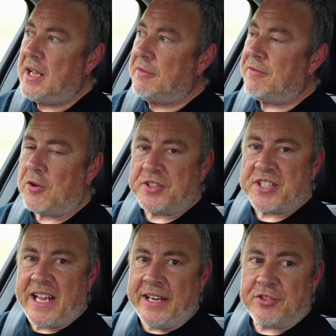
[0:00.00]
Ford's
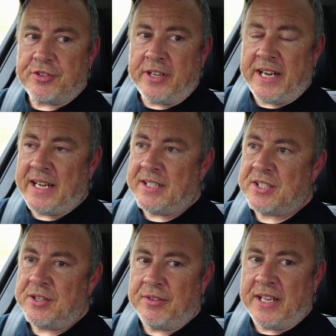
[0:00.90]
entry
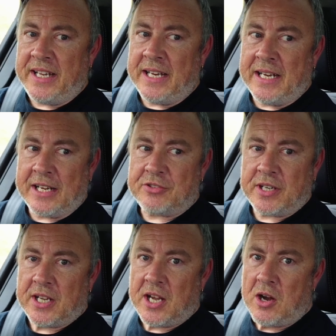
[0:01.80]
into the electric
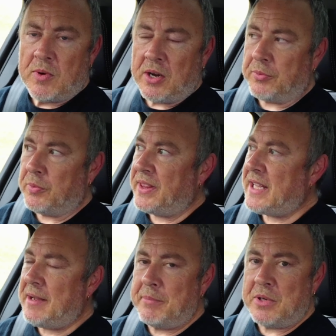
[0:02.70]
car world with
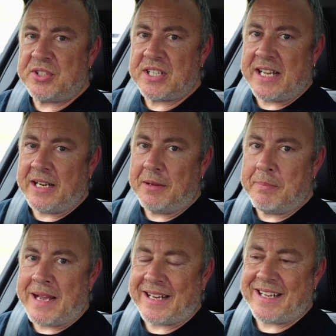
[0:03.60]
their Mustang
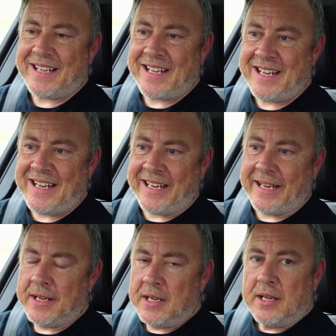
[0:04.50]
Mach-E.
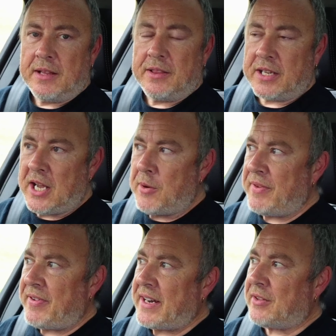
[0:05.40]
The car we've
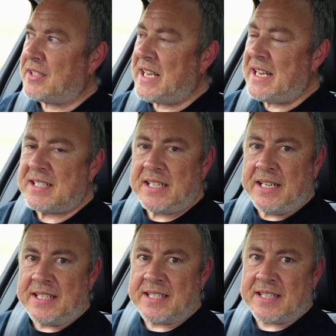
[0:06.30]
had on test
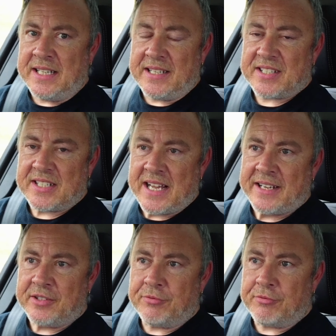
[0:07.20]
is the
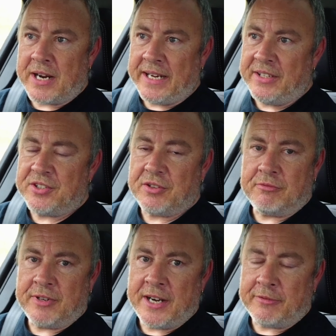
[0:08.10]
standard range
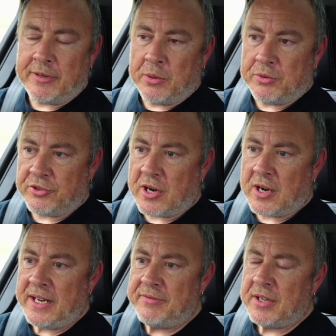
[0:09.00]
rear-wheel
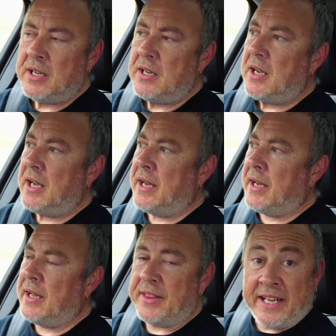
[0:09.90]
drive,
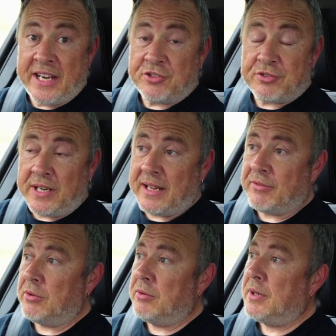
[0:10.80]
the
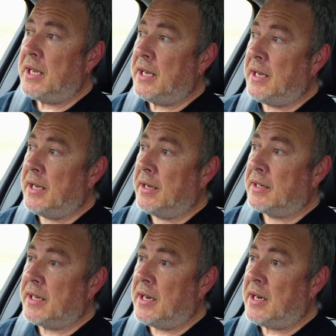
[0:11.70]
entry-level
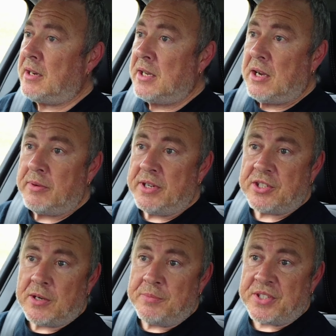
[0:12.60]
car, which
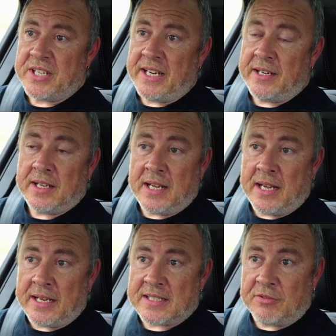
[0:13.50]
comes in
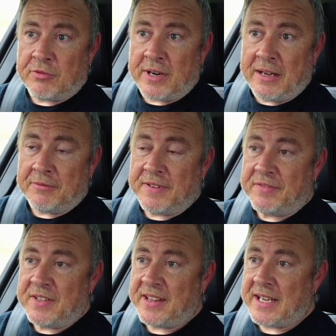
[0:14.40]
at around £50,000.